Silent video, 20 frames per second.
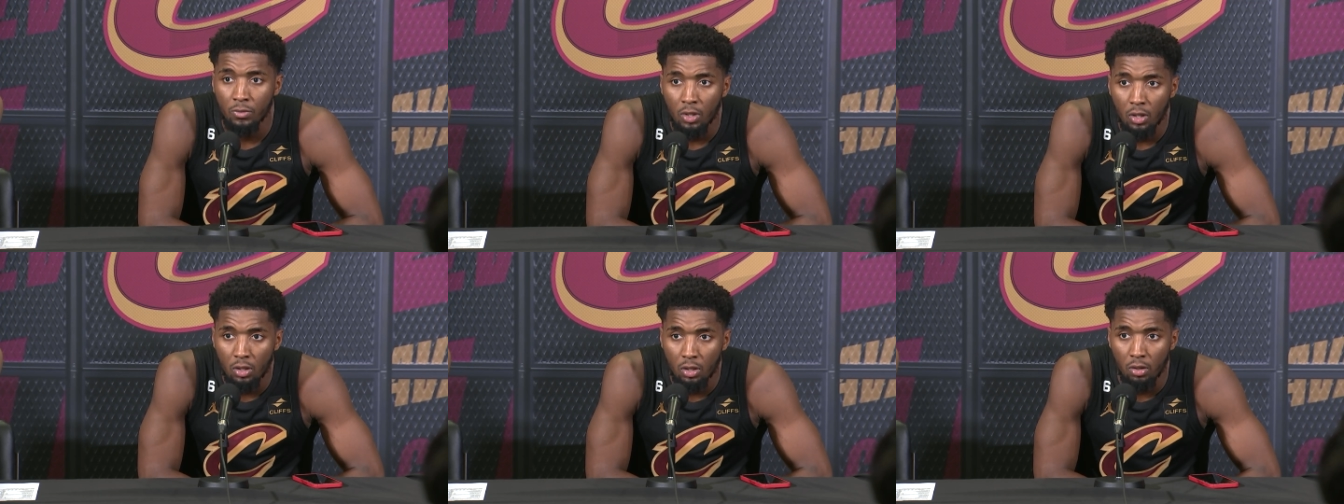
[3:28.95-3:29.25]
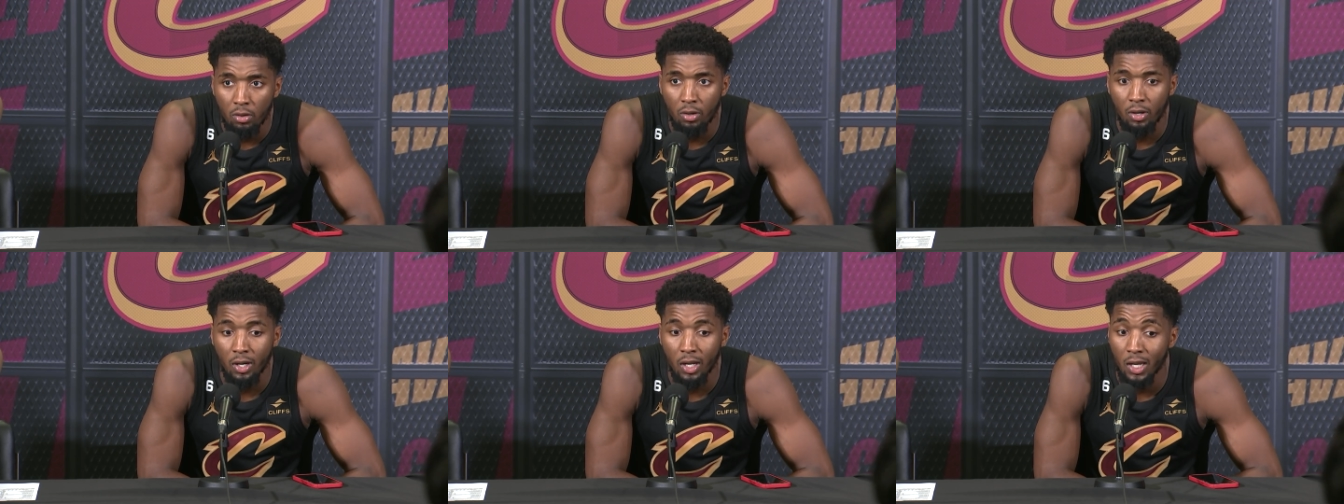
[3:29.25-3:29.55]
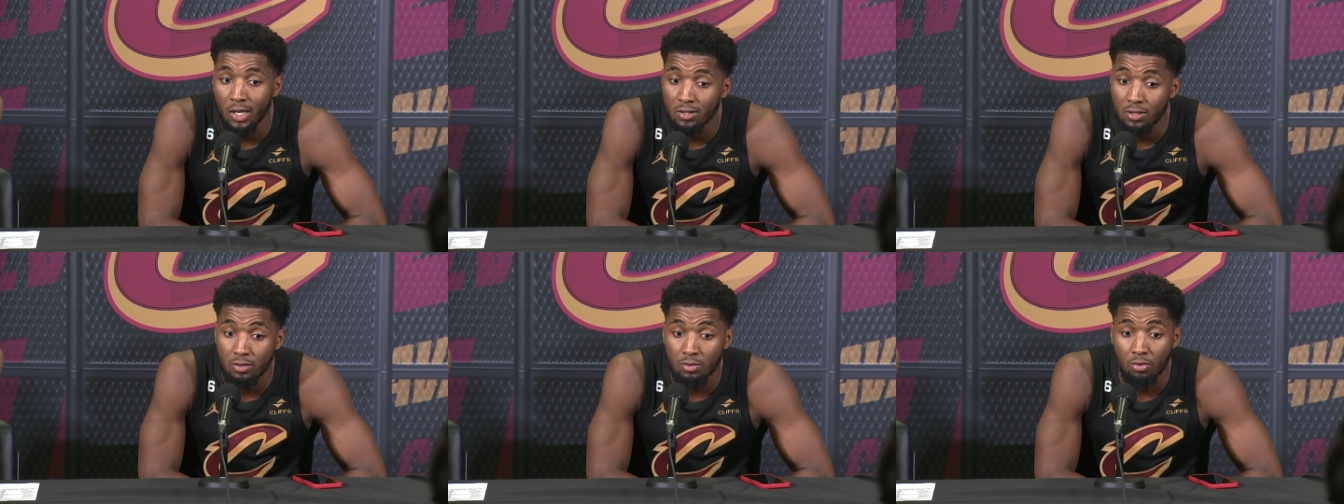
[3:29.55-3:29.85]
you know, going
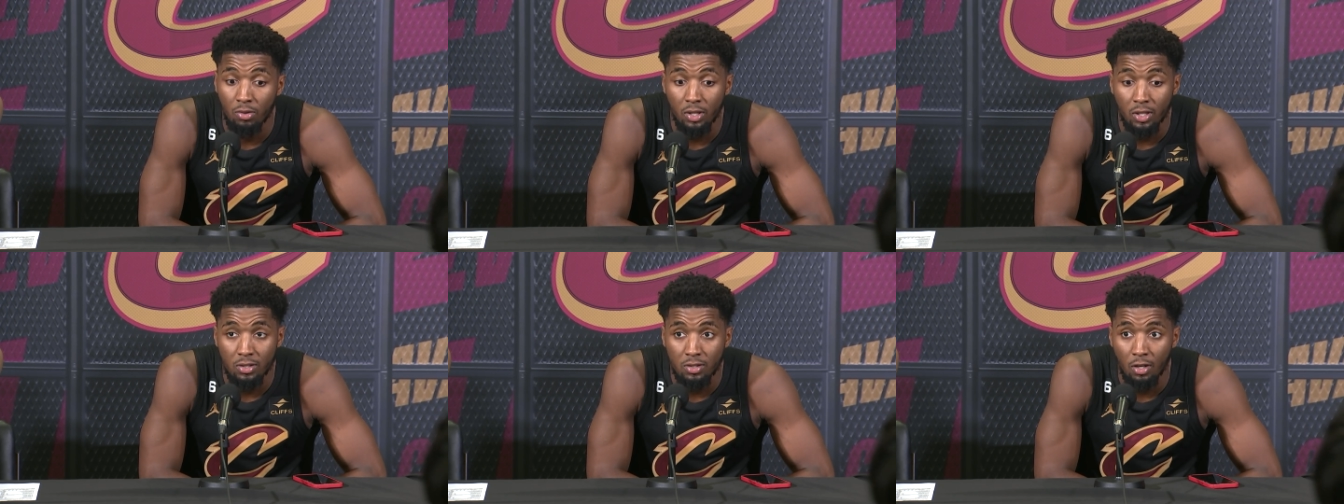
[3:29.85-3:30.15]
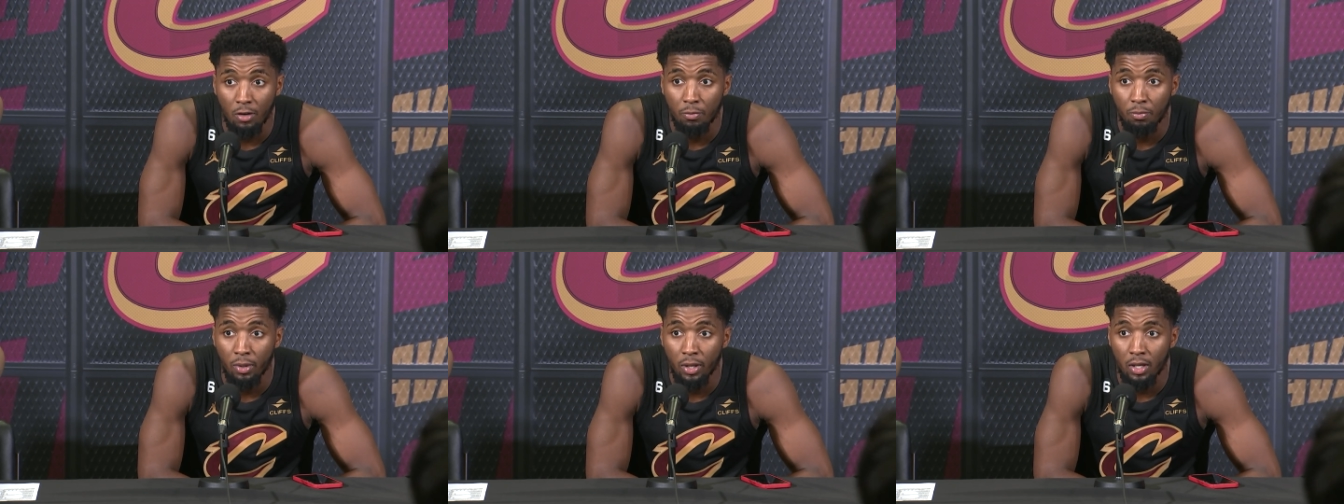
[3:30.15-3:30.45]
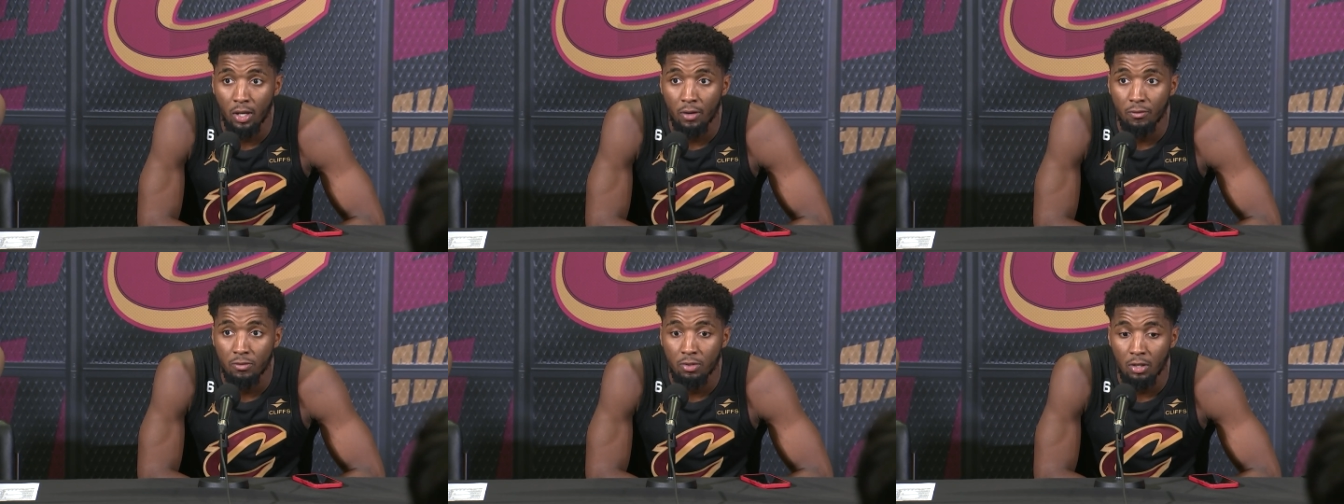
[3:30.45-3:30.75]
against a really tough
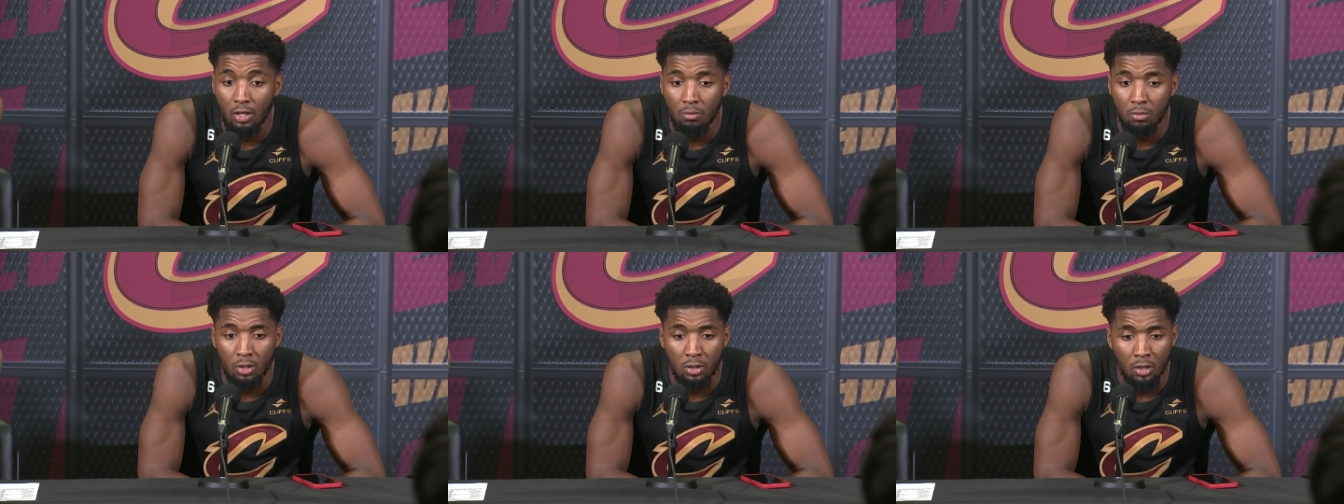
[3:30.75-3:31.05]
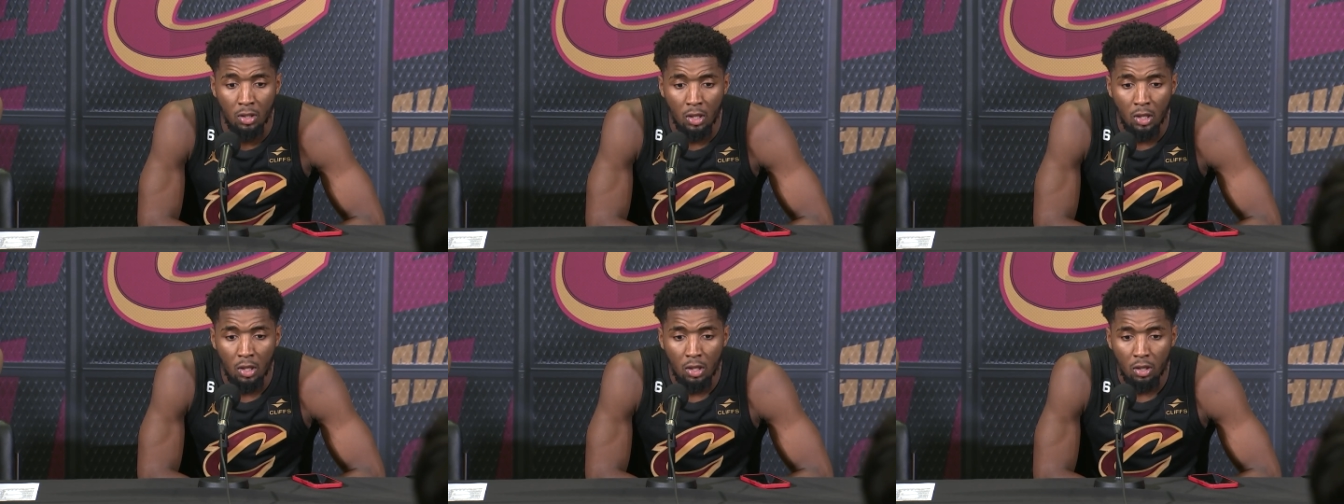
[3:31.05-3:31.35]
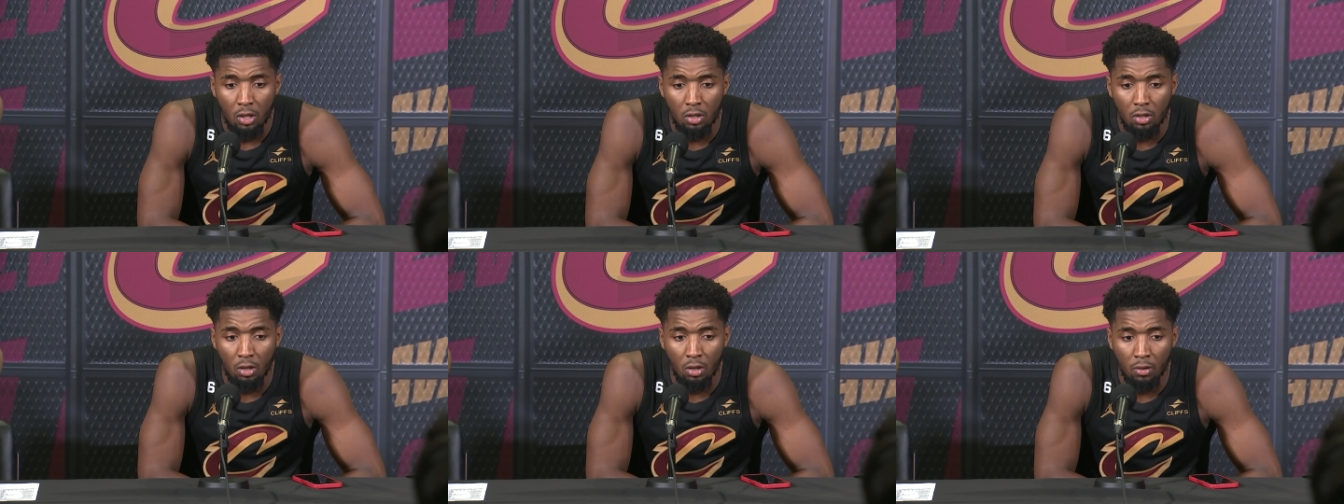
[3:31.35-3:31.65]
playoff team, and
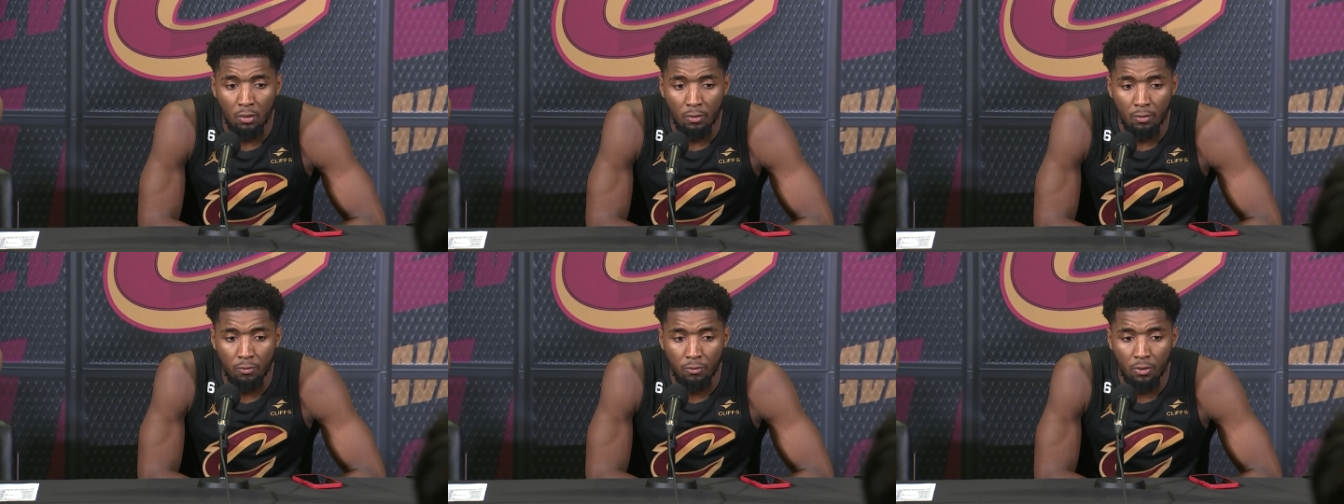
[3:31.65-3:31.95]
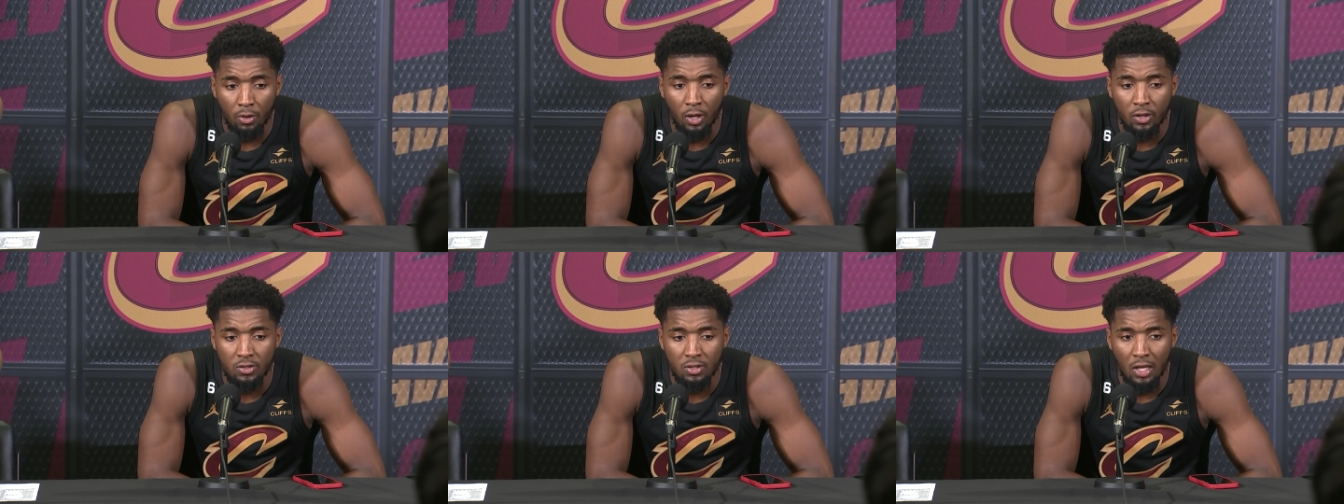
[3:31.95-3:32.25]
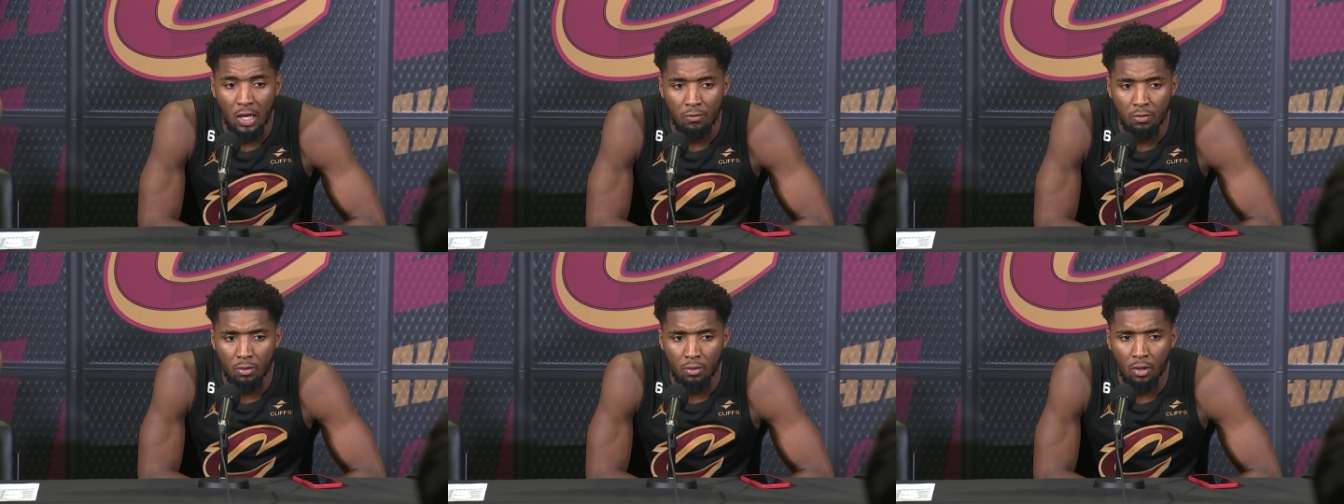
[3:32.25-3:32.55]
you know, for us
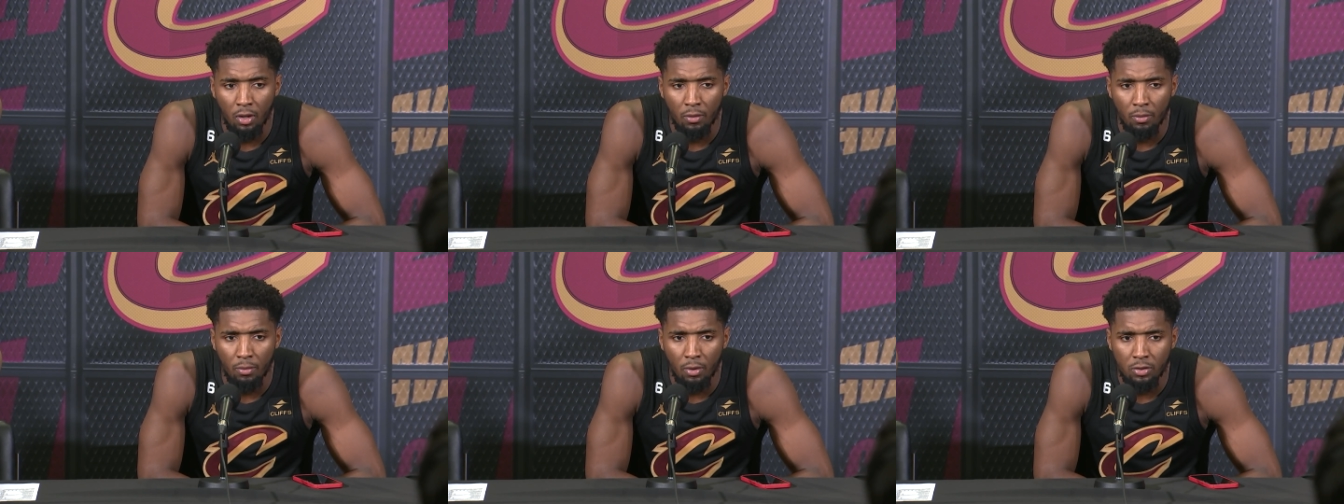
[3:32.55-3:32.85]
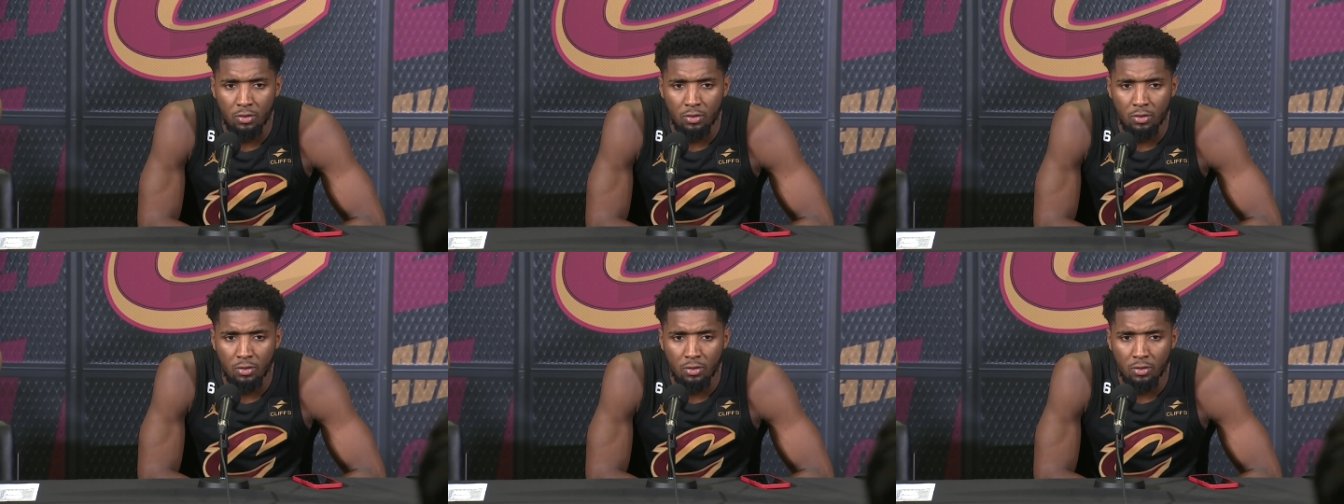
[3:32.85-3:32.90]
to have a,